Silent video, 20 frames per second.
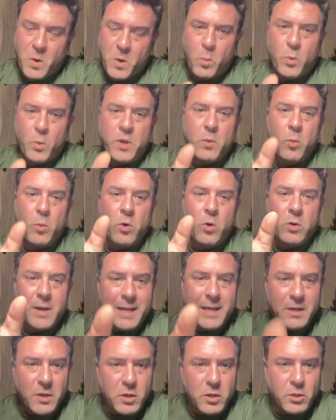we will
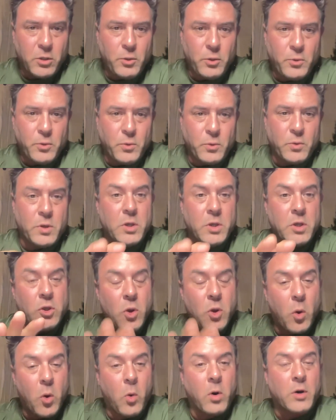include
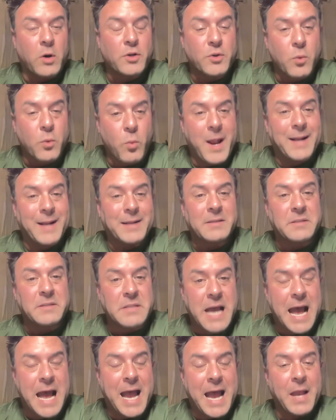your direct
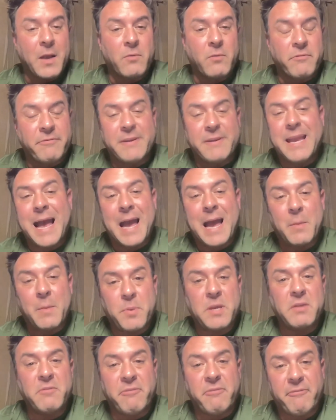dial
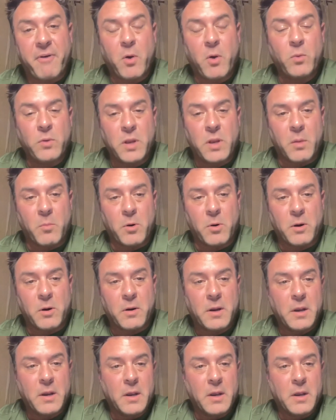VIP phone number.